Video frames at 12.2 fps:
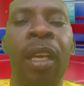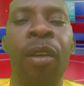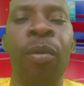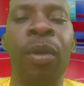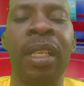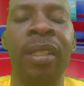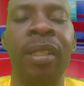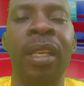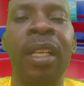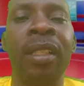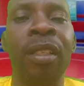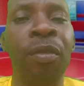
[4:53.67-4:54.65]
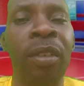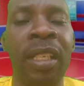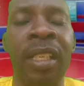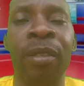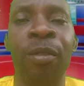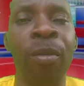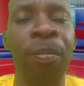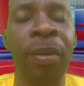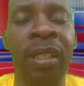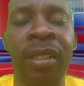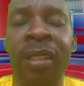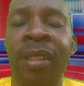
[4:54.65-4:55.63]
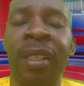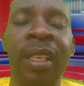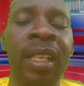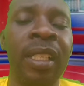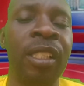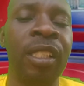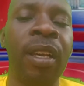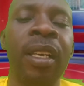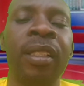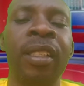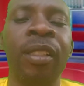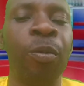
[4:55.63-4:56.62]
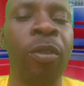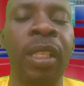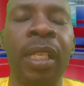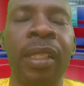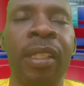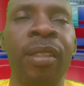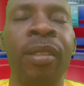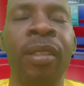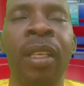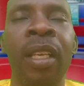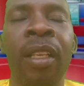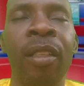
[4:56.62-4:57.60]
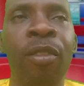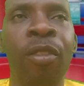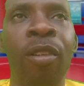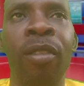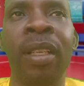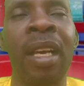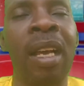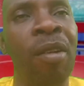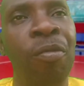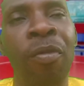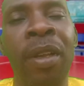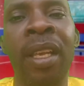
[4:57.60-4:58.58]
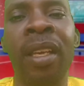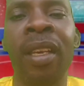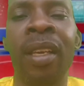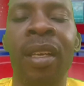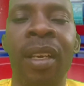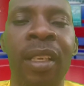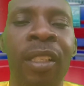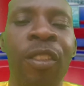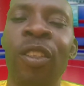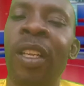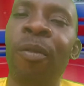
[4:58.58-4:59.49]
We can see that even in some places in Nigeria, this project is done halfway and another